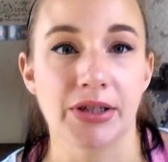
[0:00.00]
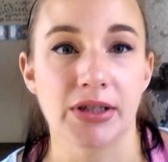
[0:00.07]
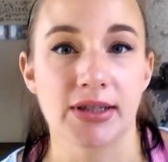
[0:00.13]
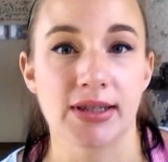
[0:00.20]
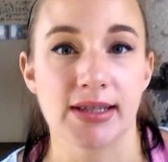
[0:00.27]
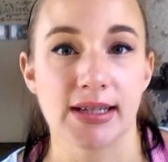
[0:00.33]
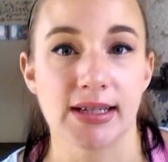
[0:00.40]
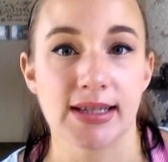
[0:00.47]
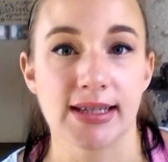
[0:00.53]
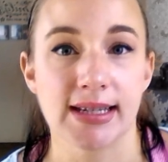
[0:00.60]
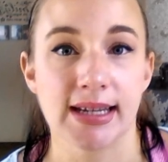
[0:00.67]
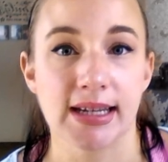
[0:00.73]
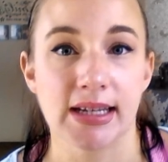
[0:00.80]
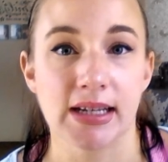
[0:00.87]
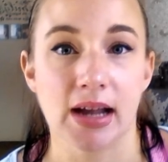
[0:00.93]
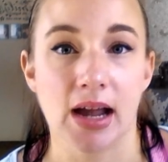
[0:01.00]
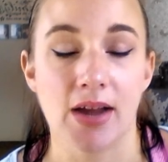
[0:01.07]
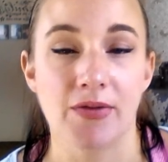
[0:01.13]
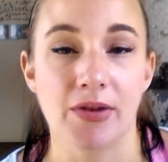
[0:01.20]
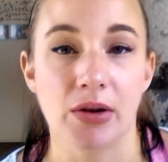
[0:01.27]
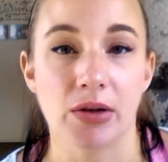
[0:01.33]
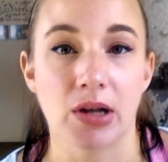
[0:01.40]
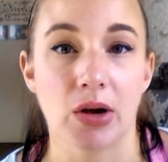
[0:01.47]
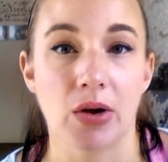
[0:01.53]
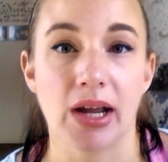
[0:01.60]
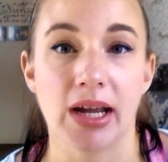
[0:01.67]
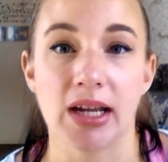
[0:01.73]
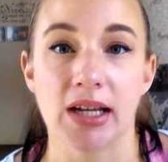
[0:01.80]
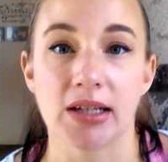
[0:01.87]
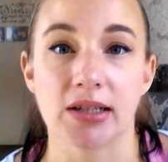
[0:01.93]
16, I found out
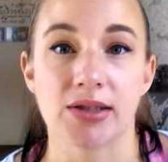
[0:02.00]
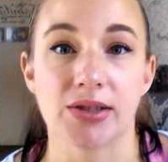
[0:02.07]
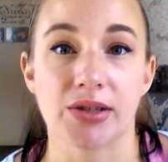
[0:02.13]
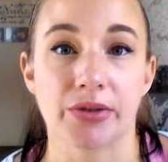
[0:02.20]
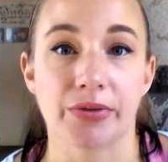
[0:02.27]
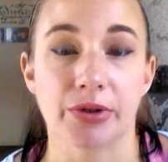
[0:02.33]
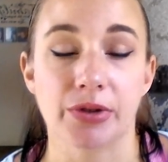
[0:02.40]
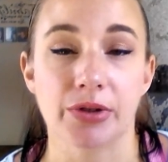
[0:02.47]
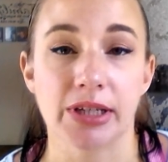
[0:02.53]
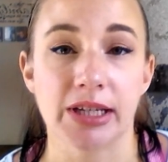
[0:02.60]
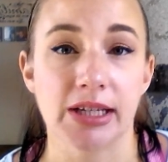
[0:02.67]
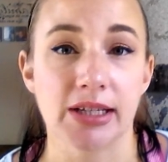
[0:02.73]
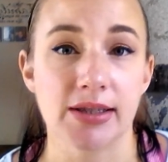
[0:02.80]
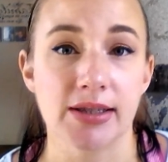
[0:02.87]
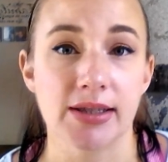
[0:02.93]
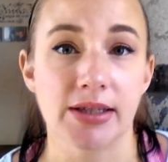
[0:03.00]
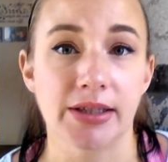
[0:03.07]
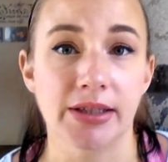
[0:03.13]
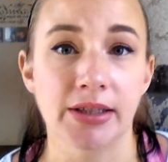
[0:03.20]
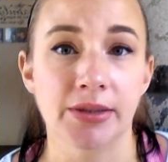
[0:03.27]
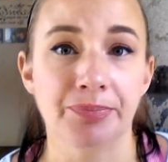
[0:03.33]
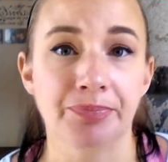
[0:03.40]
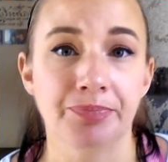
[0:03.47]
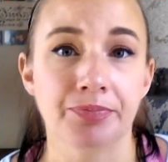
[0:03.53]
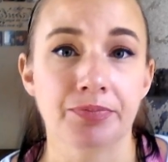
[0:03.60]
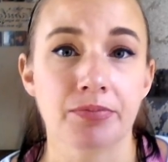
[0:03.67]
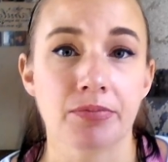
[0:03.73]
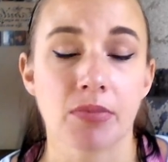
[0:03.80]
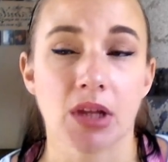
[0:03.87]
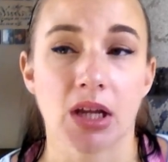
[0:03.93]
I had cervical cancer
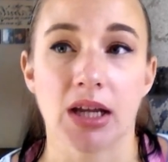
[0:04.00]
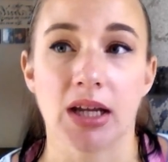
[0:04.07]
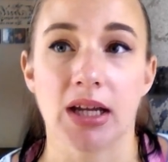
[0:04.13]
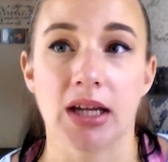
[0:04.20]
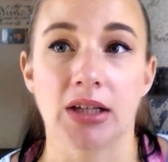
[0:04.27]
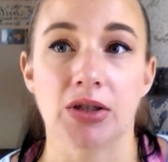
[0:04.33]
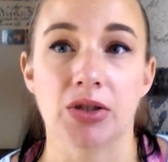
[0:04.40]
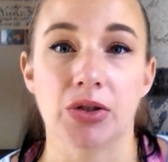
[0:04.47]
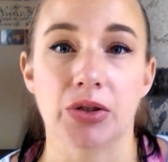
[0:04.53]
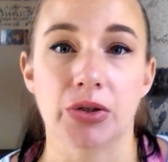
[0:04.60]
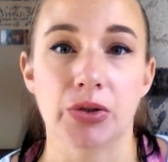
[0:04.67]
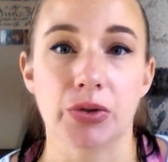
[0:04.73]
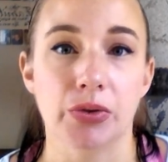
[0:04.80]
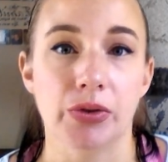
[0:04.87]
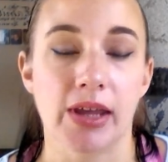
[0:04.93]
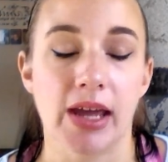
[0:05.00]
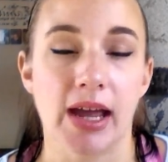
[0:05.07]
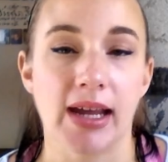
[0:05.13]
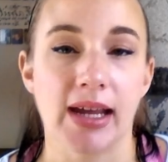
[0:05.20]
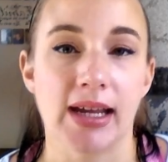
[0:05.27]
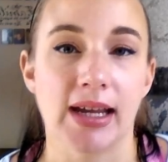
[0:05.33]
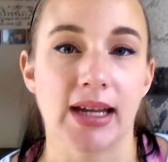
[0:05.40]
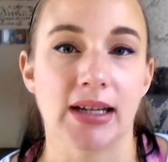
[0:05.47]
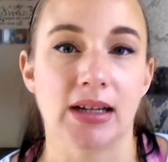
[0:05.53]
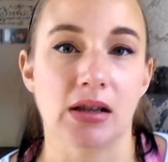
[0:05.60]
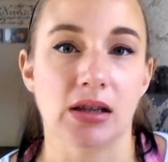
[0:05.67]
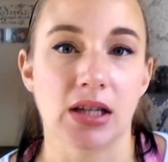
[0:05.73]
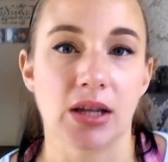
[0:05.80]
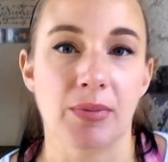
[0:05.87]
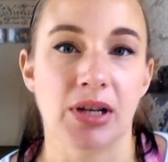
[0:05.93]
and knew that I had a
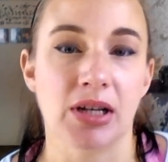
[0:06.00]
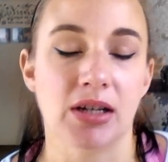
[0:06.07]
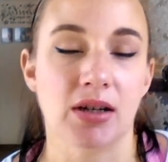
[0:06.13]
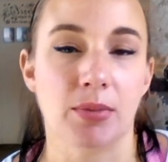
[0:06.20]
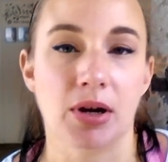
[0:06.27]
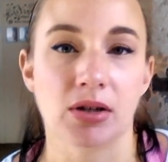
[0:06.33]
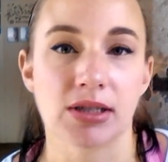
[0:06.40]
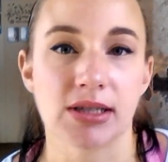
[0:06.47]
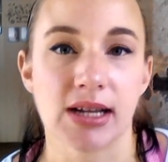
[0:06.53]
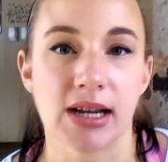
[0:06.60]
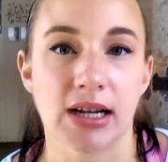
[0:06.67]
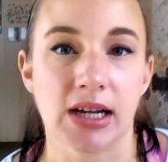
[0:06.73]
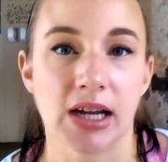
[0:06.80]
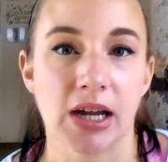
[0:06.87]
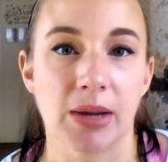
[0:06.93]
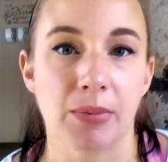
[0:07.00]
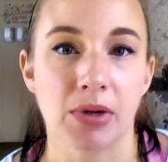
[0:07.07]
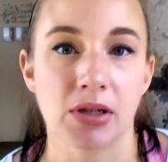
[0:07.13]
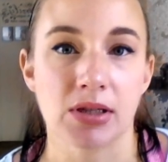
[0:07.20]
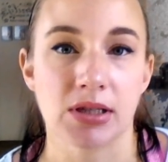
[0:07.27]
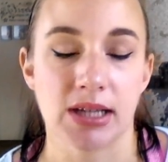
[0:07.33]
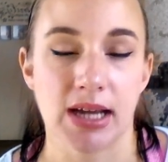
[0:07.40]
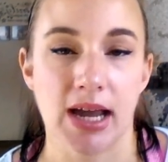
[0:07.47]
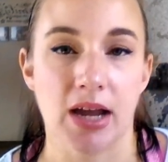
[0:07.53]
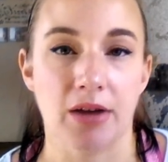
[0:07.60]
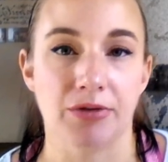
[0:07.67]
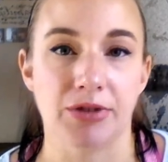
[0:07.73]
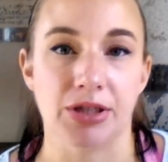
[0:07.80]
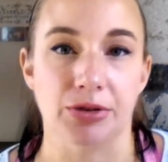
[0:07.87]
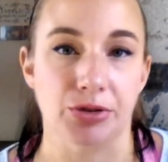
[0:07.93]
limited amount of time to
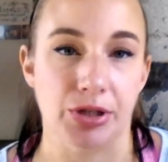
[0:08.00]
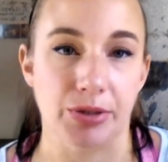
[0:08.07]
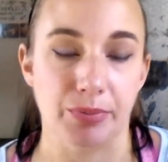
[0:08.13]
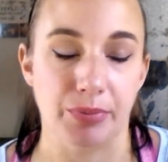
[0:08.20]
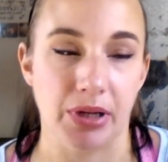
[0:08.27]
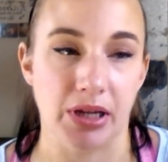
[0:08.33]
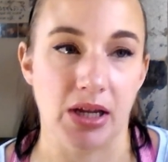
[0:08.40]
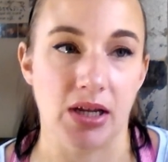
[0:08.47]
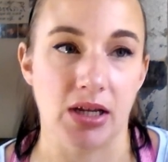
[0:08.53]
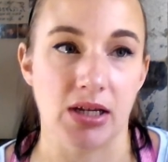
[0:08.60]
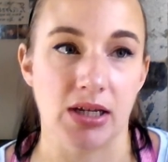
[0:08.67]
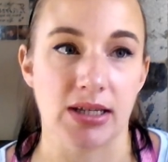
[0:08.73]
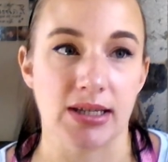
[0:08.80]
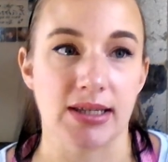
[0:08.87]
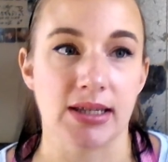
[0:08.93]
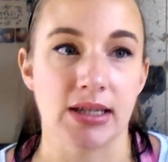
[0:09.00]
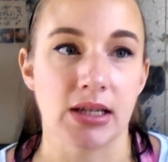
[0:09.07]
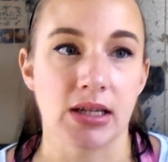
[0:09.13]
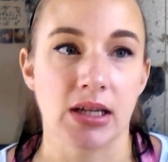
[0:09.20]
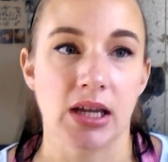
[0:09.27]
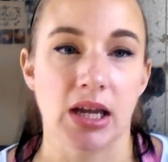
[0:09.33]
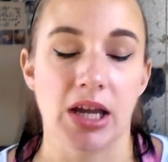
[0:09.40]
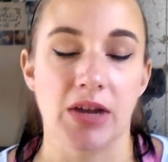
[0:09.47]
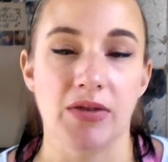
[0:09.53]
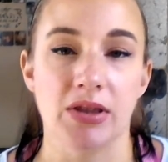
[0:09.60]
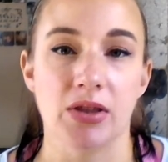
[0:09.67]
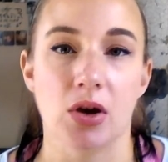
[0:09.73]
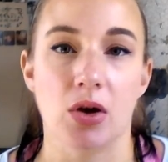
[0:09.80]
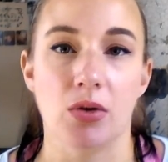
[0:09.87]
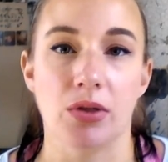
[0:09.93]
have children, because even
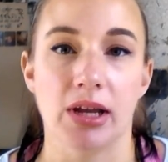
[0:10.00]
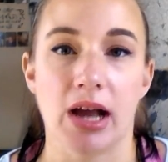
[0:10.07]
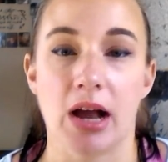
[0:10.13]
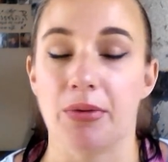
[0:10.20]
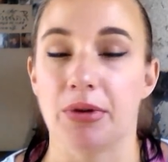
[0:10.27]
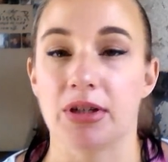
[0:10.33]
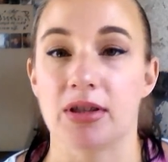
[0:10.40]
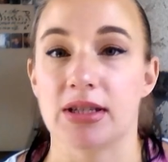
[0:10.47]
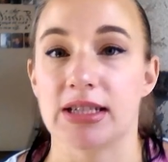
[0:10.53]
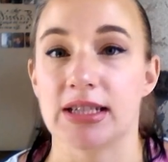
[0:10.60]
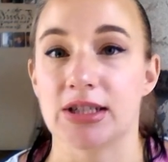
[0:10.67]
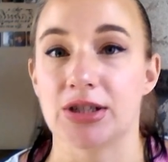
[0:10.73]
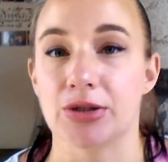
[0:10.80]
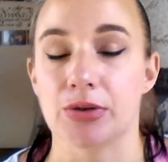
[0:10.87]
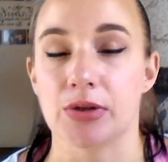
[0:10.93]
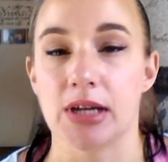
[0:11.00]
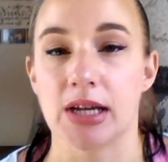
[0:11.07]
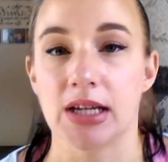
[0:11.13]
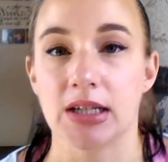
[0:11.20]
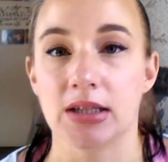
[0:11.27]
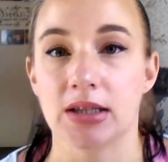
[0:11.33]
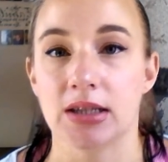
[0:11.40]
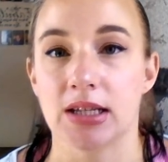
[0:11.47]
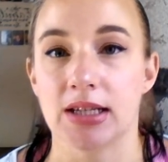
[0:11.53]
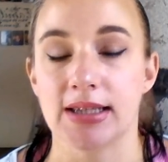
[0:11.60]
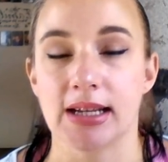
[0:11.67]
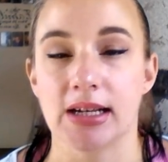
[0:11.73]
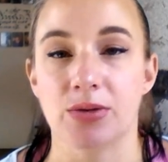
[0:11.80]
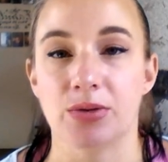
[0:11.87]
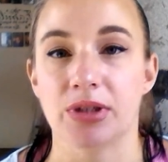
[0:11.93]
though they got rid of the tissue then, they
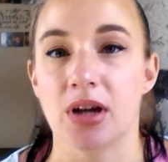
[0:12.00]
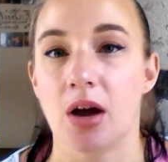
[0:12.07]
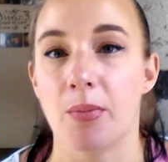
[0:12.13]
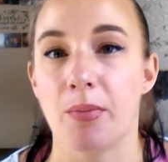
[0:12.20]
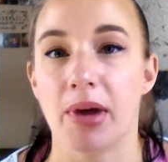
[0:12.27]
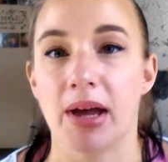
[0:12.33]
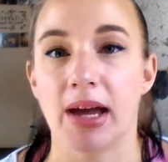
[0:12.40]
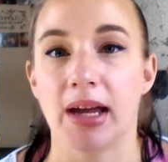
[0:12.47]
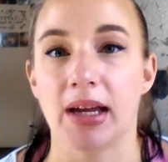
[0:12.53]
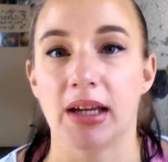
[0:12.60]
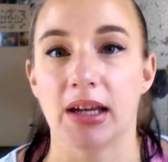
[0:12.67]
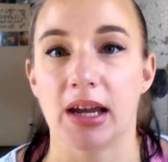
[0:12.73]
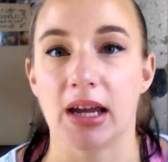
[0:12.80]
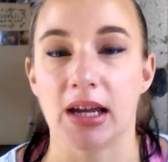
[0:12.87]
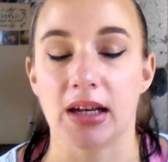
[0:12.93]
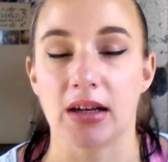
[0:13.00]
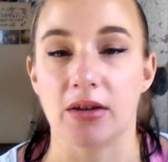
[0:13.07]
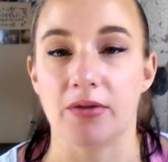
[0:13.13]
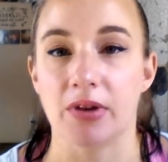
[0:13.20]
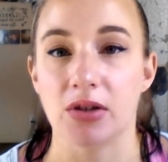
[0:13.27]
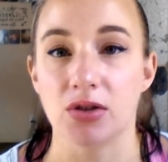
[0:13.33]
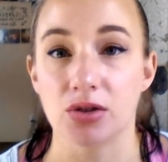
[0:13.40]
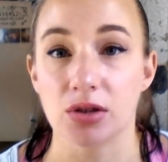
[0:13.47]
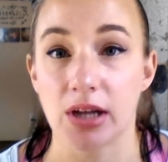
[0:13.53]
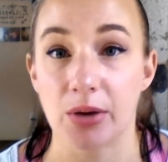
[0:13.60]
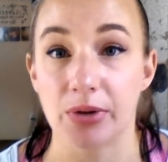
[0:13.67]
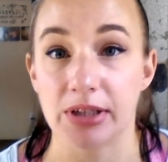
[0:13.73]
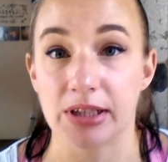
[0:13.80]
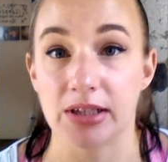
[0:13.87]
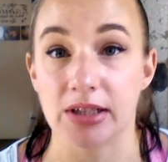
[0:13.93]
said it would come back and eventually I
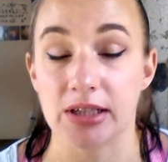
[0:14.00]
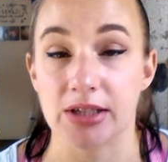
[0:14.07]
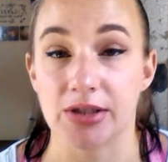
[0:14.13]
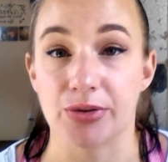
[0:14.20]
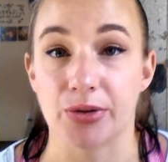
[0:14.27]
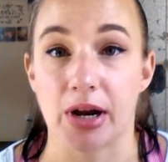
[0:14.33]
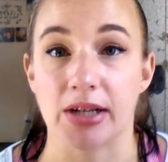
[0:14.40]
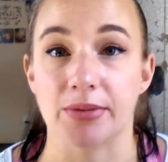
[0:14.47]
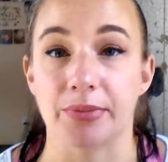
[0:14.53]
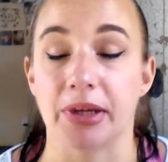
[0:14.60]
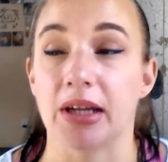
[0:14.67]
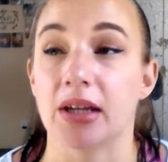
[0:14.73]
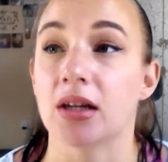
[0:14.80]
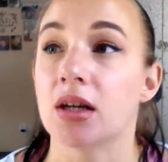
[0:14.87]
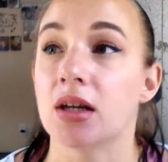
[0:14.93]
would need a hysterectomy.